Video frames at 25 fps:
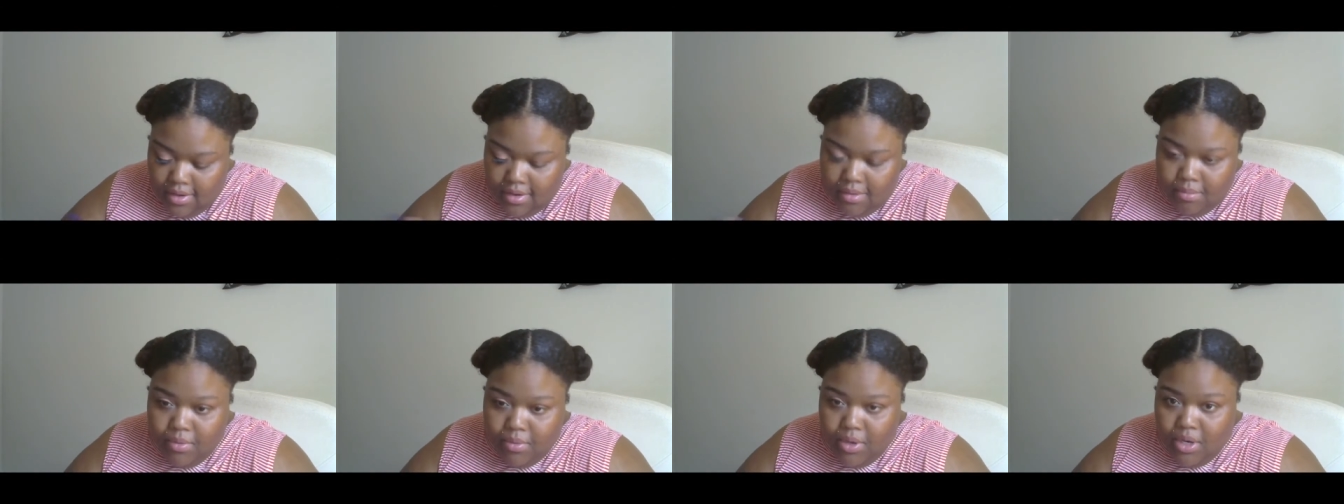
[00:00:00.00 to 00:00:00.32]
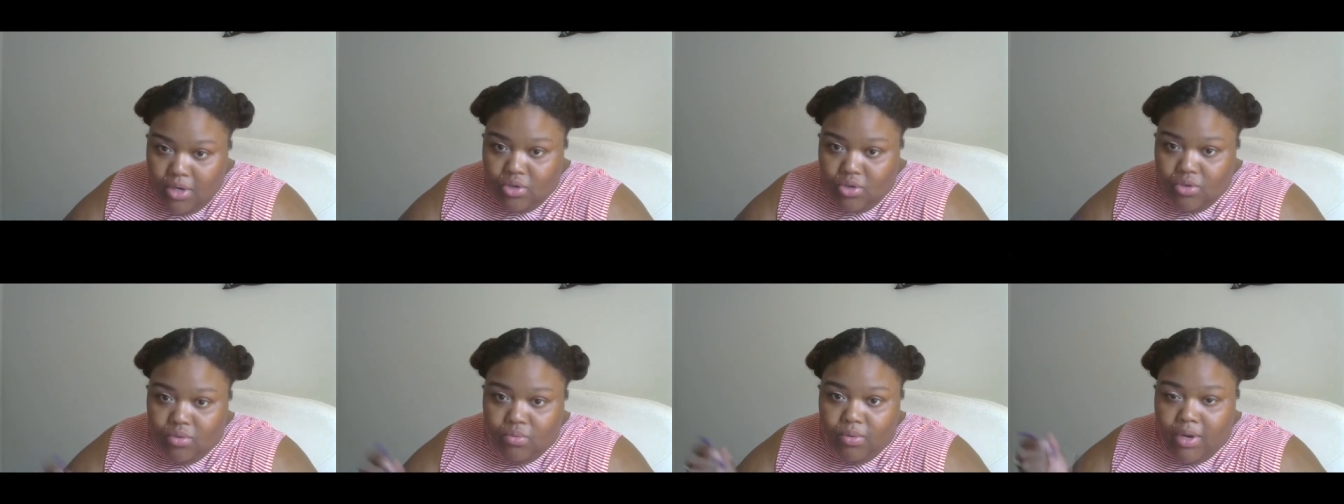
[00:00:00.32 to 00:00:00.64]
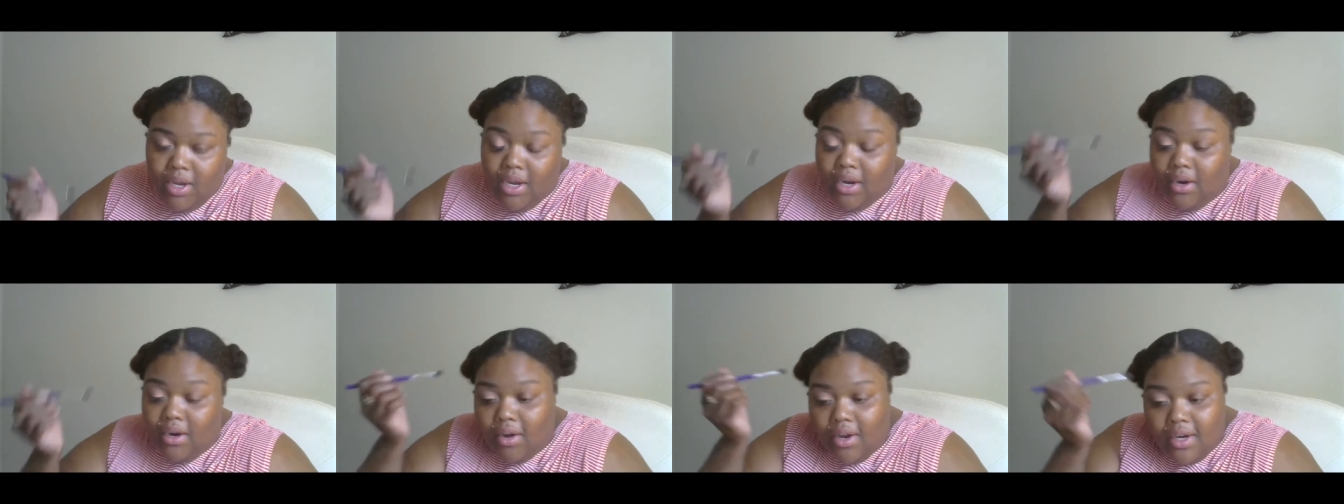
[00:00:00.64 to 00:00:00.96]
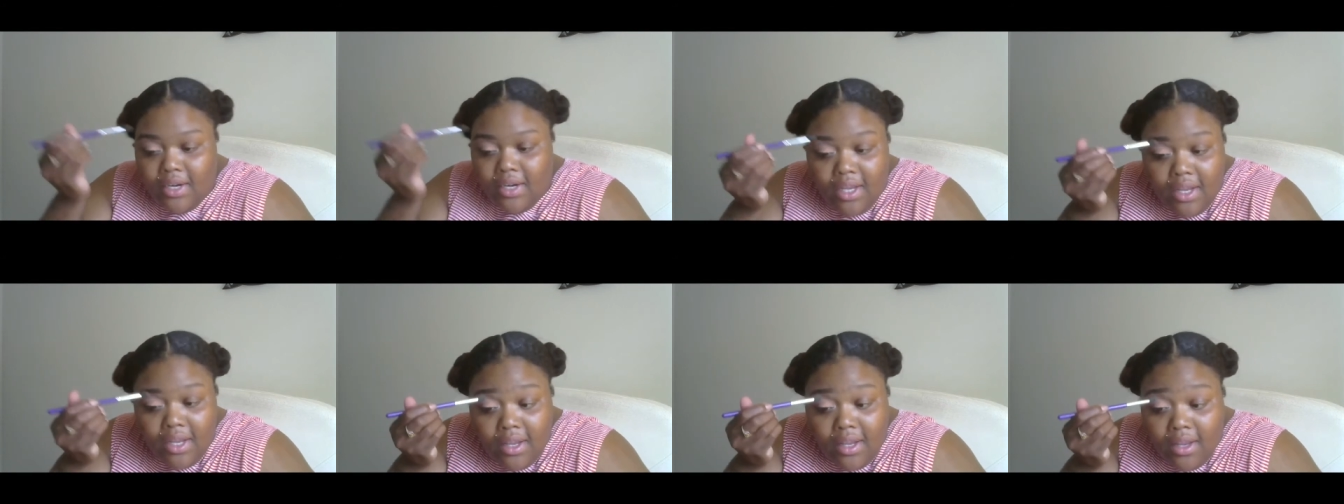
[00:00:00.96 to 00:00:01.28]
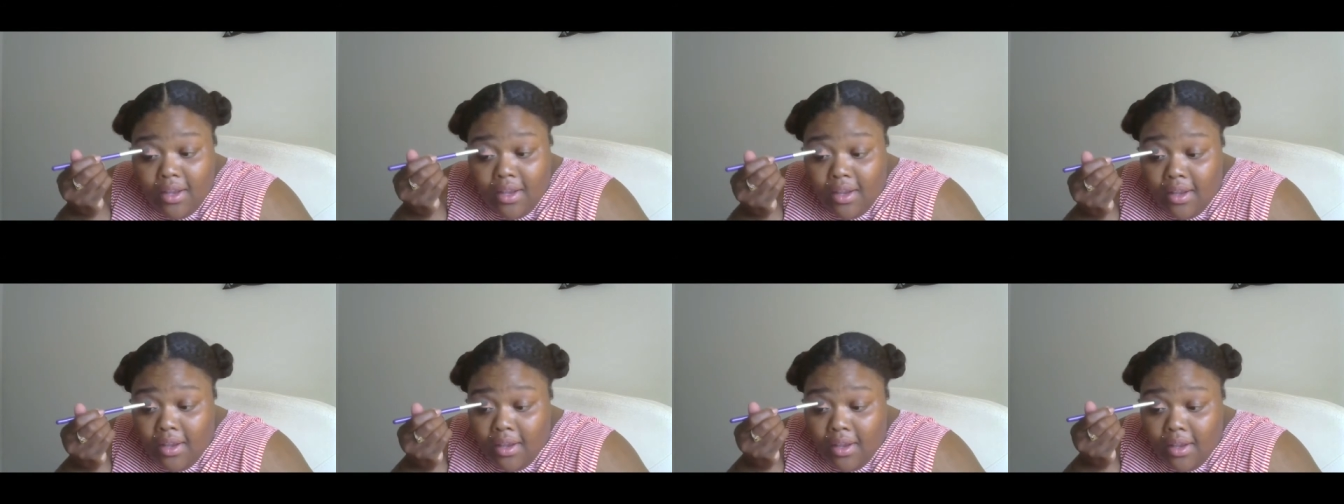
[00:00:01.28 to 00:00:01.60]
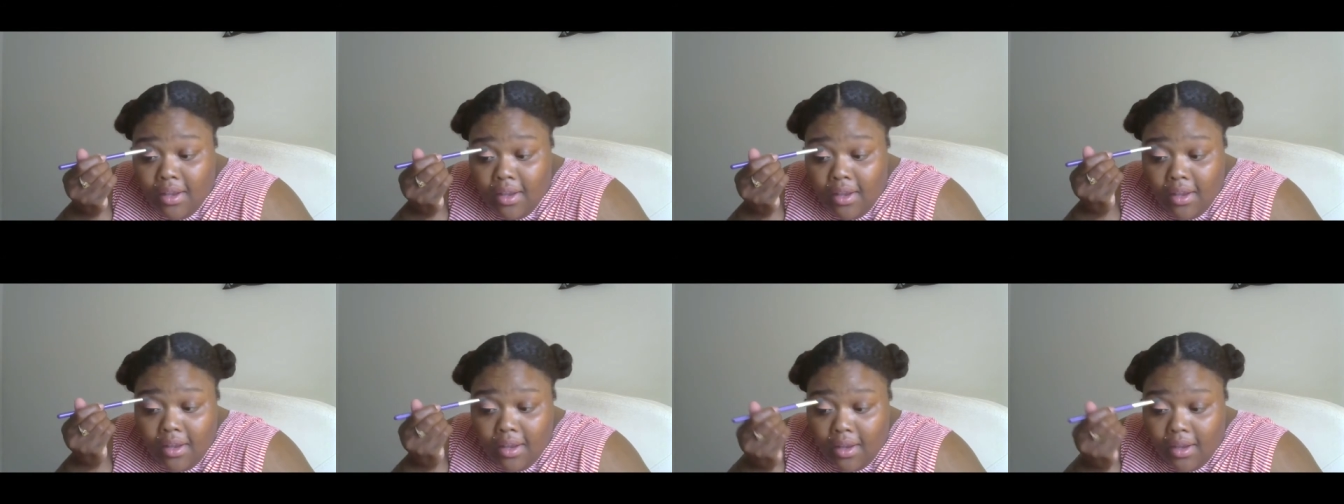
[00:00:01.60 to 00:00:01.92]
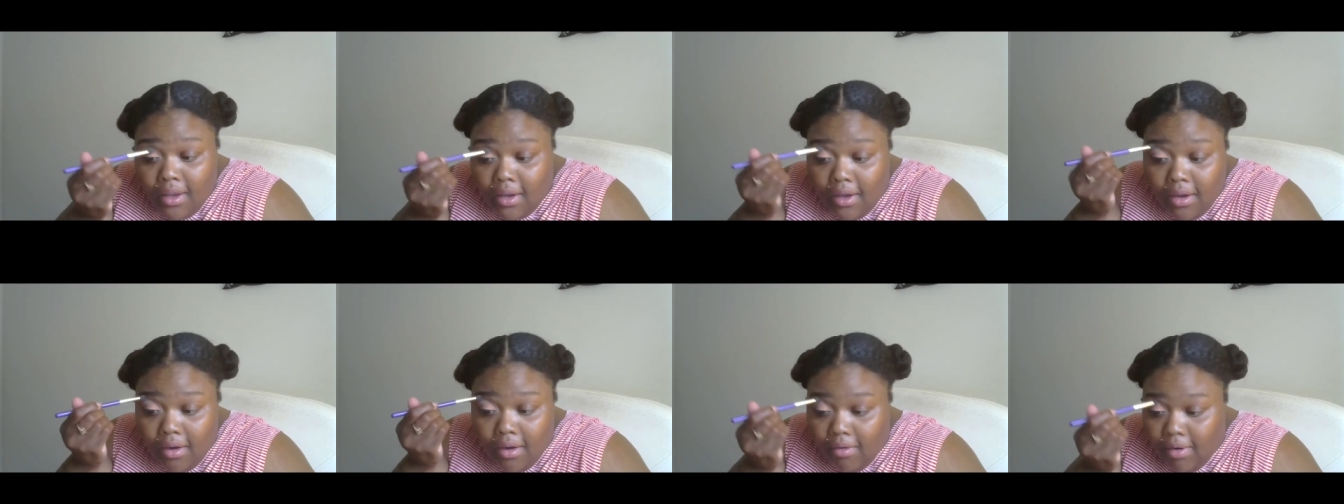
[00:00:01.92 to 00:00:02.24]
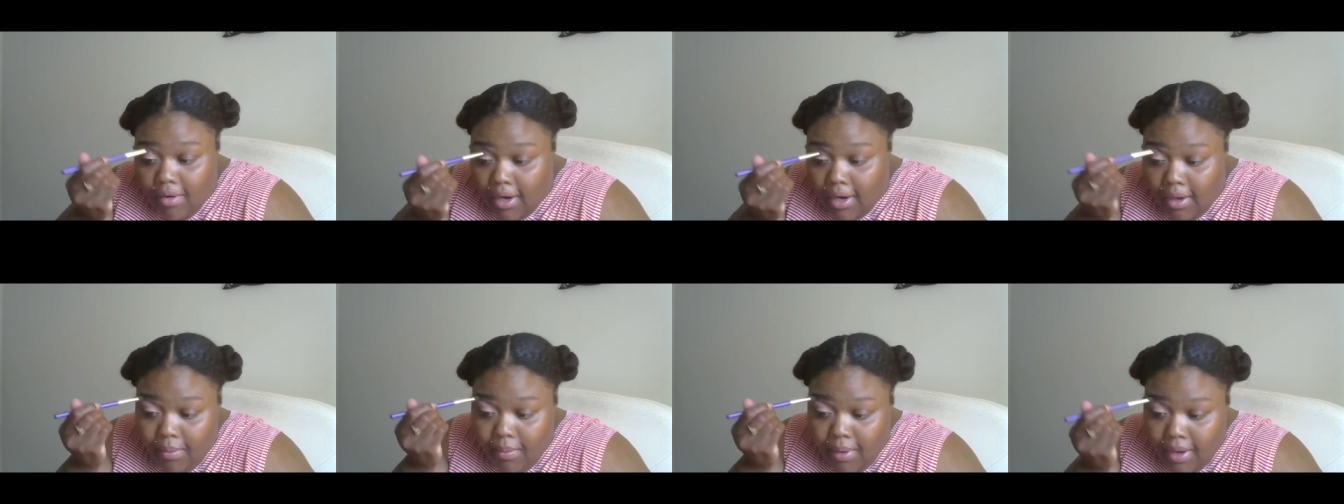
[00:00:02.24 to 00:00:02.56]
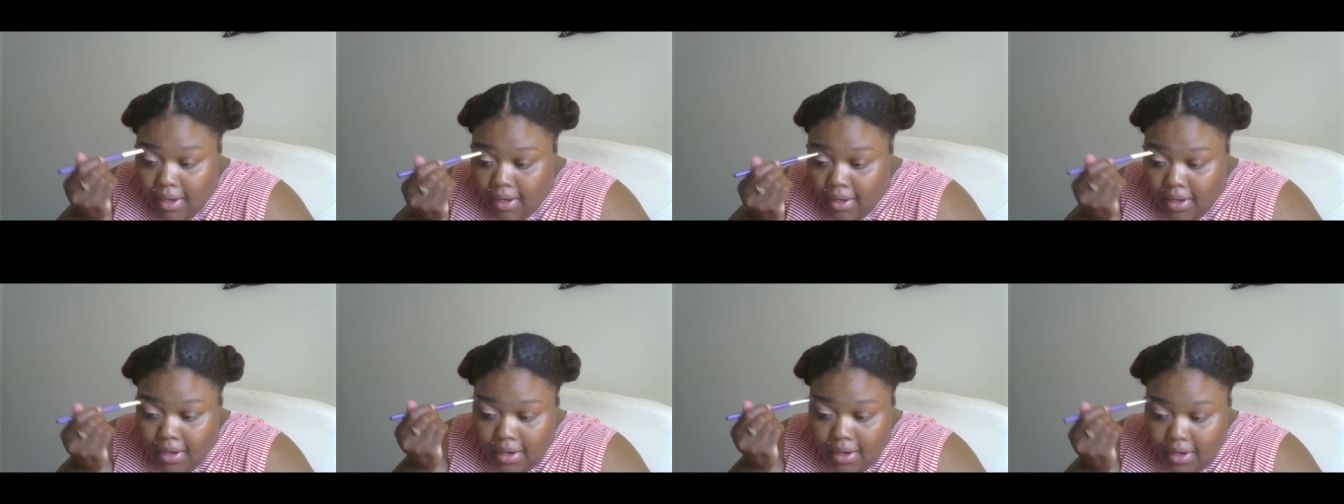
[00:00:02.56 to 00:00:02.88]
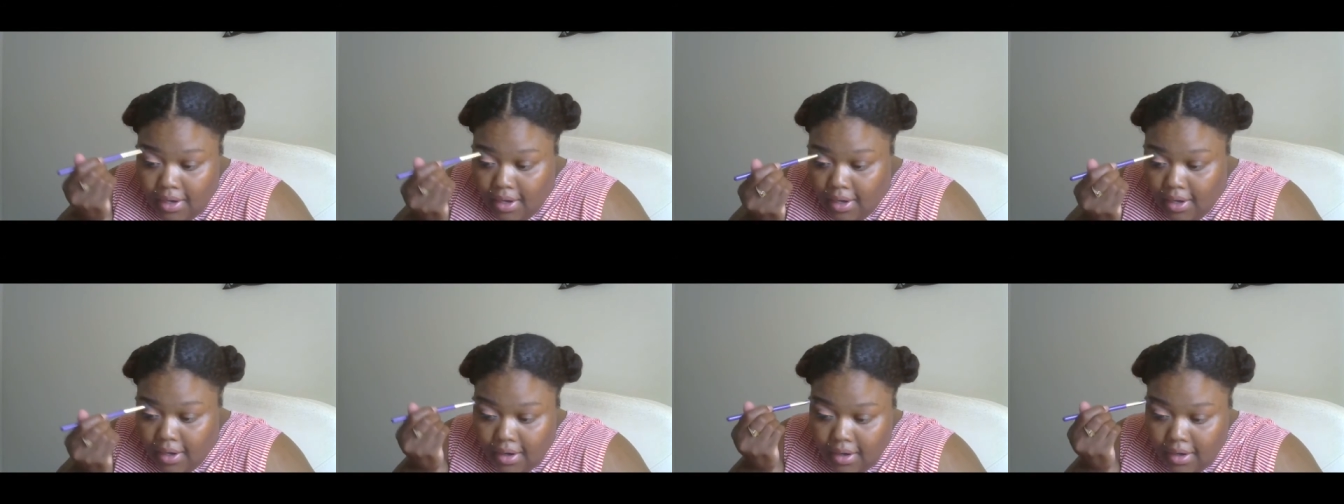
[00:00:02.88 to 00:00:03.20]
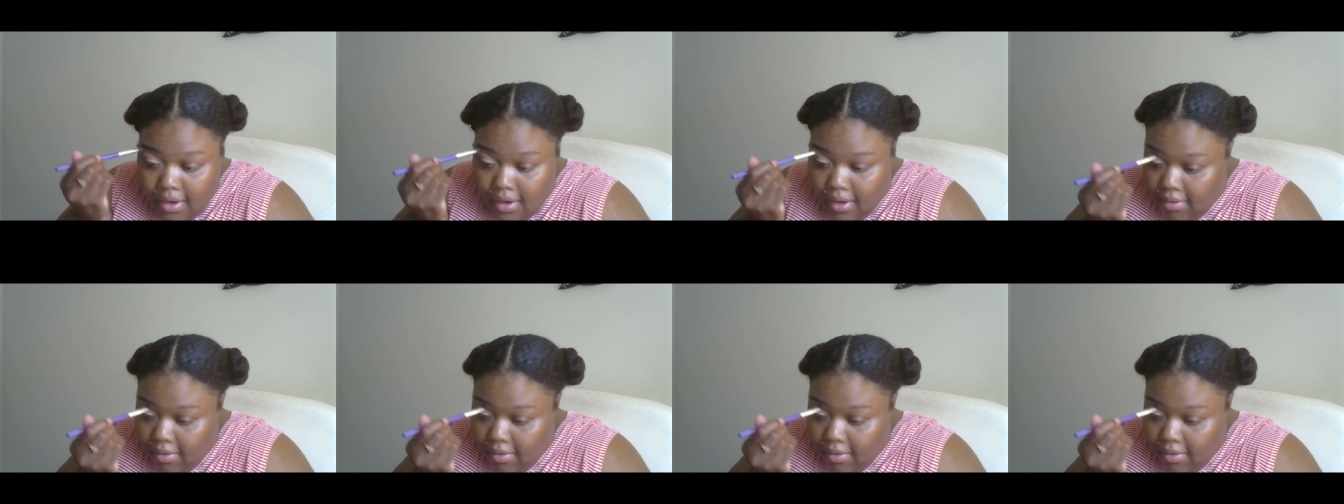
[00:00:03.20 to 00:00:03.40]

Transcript: peach weight on it and go right back in here